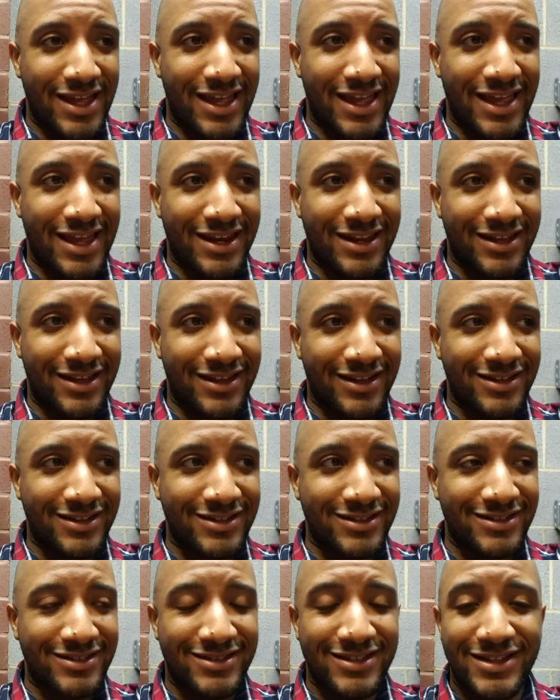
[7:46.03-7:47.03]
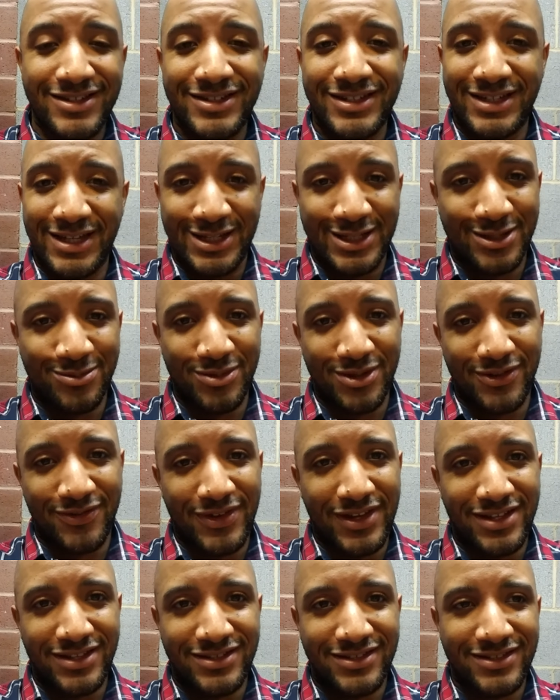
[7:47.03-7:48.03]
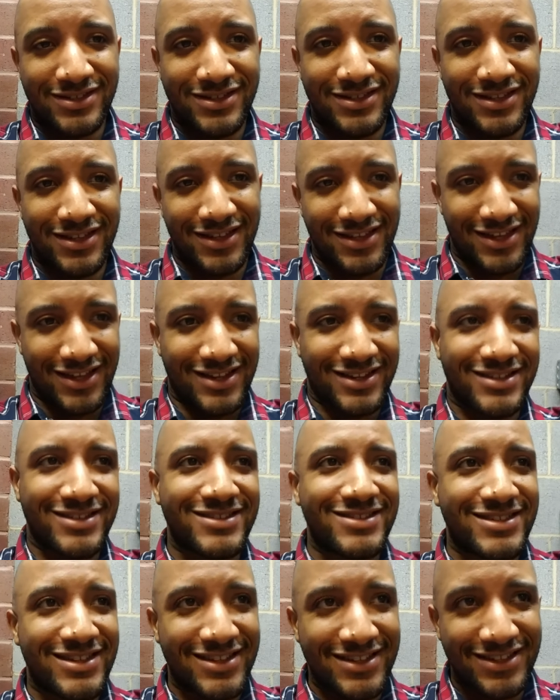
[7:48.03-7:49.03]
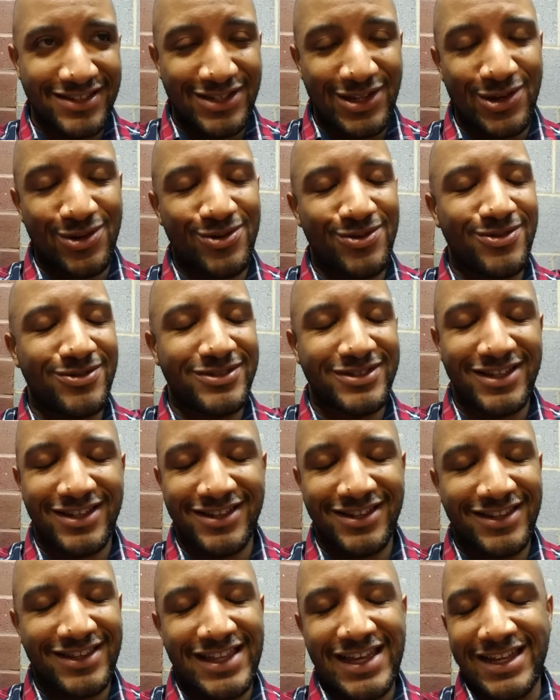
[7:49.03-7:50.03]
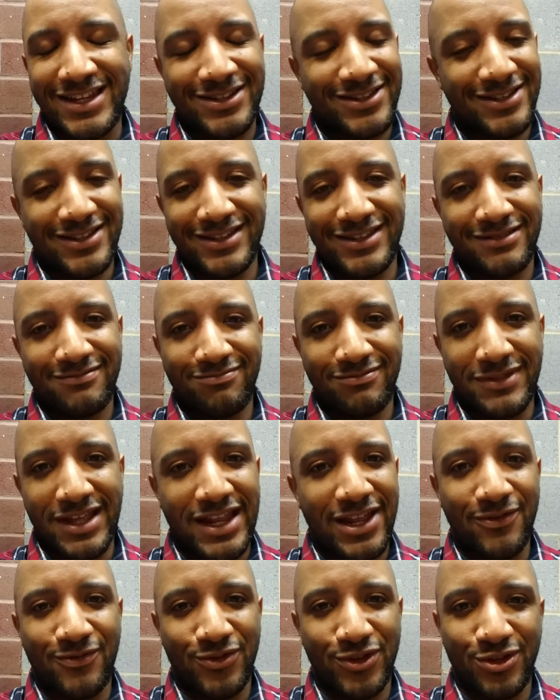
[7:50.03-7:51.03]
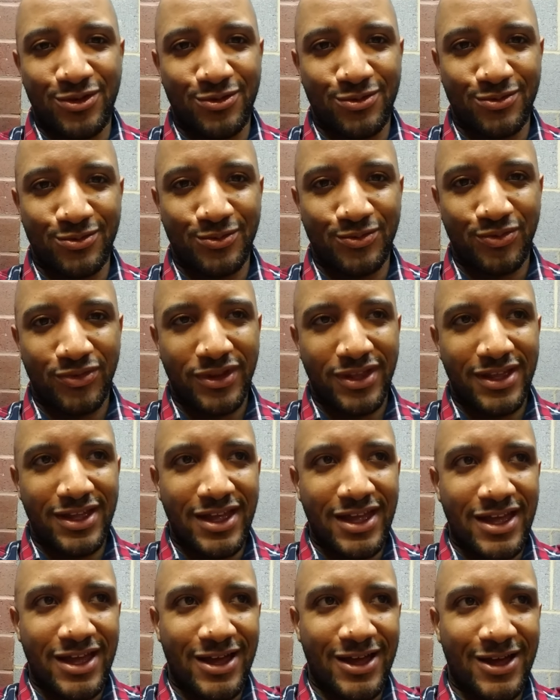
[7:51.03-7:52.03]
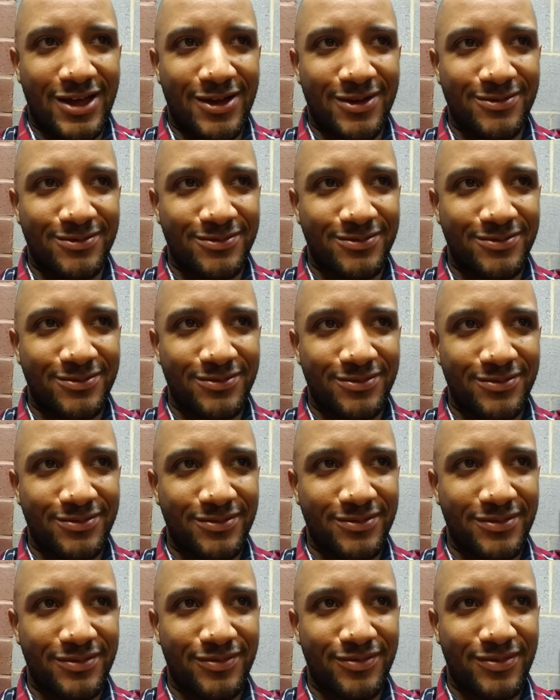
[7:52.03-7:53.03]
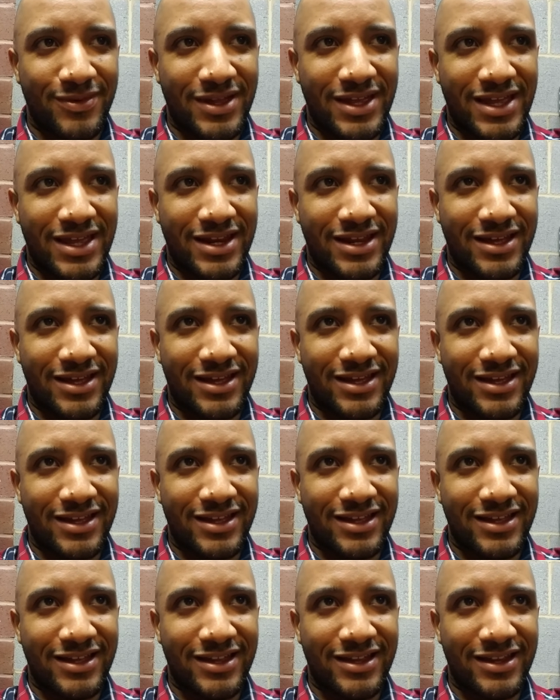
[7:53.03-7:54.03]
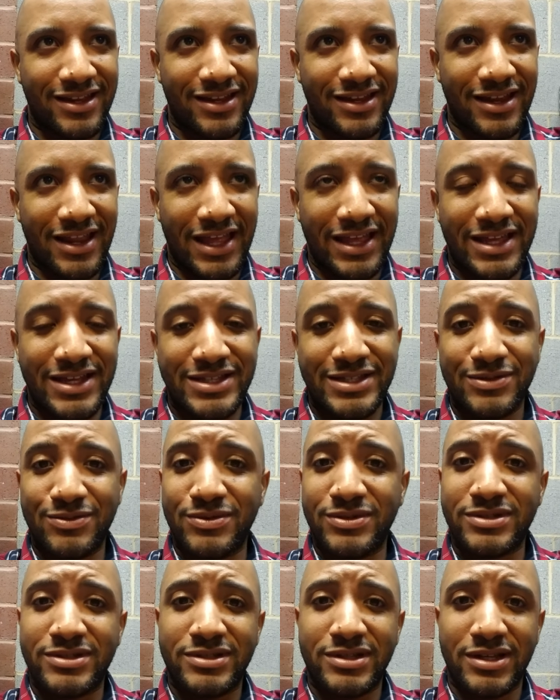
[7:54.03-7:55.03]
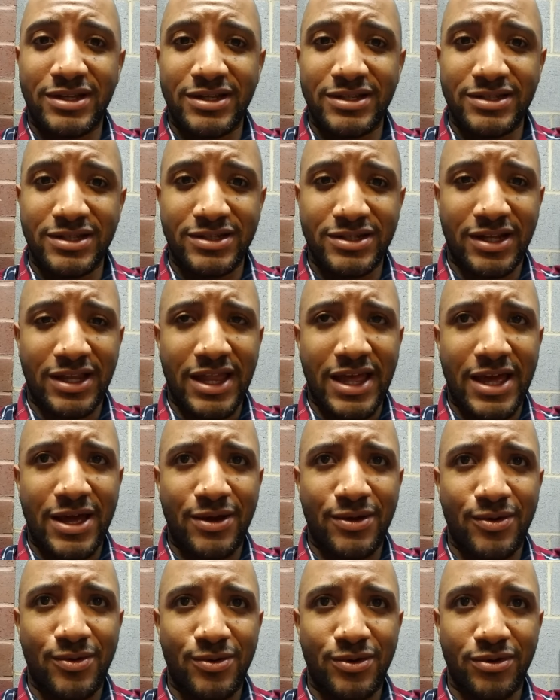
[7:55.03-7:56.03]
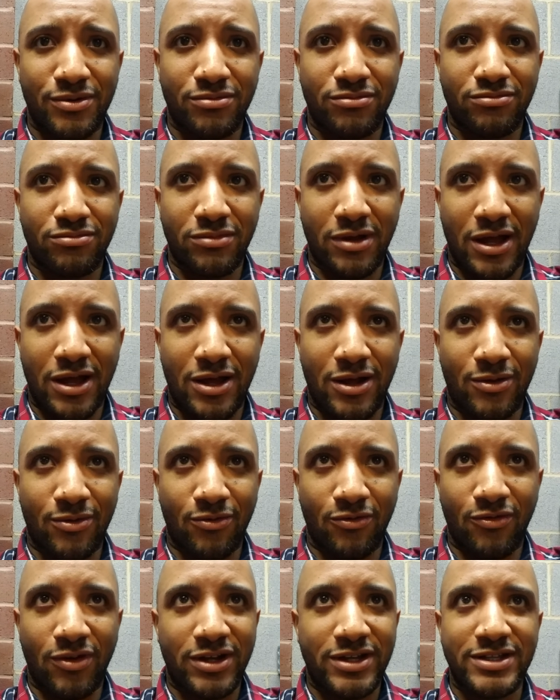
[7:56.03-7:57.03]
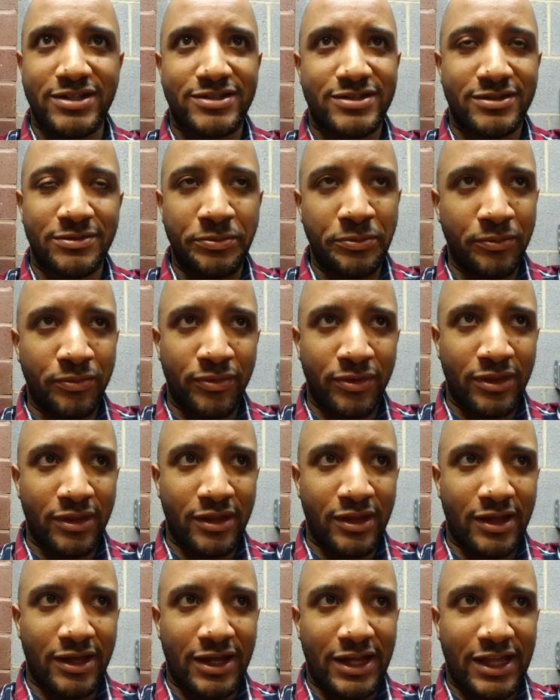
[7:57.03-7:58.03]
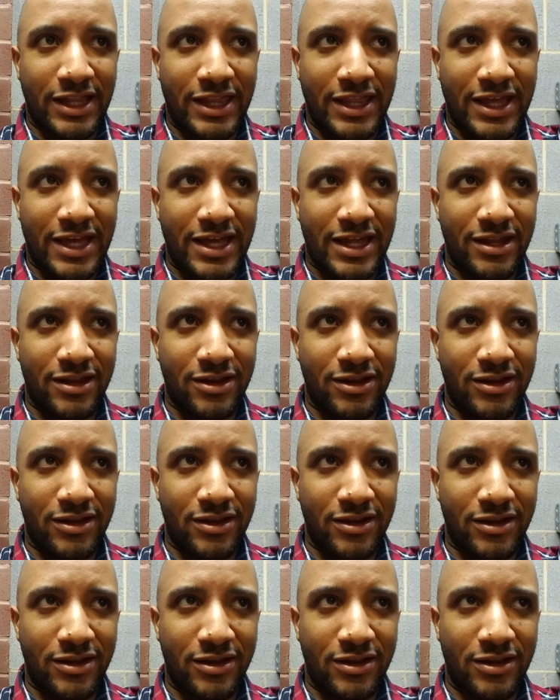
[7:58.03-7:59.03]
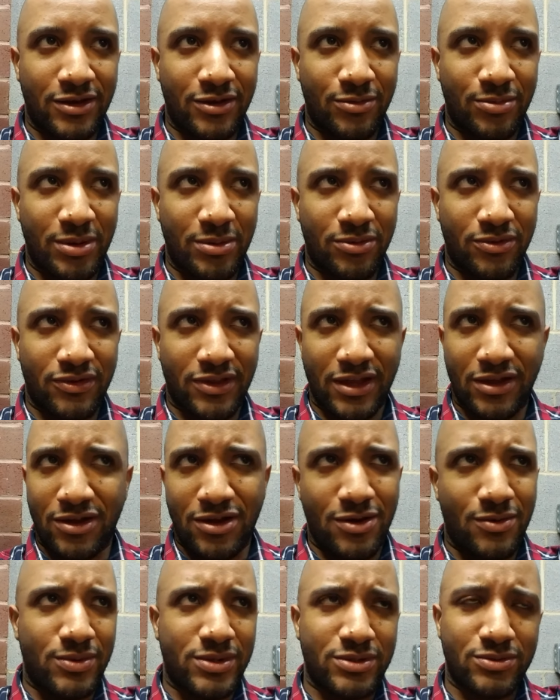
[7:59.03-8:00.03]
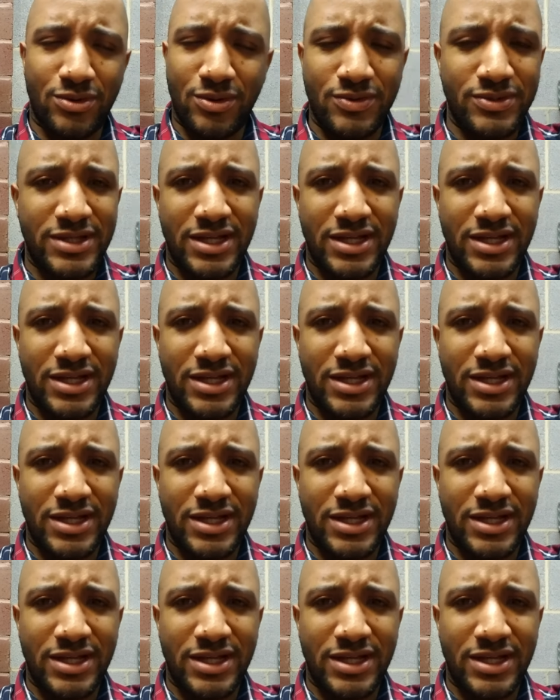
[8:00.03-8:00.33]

And Sanji kicks him in the face and says, "Yo, son, that ain't for you." Um, and I guess it was such a loud ruckus that people was like, "Oh, what was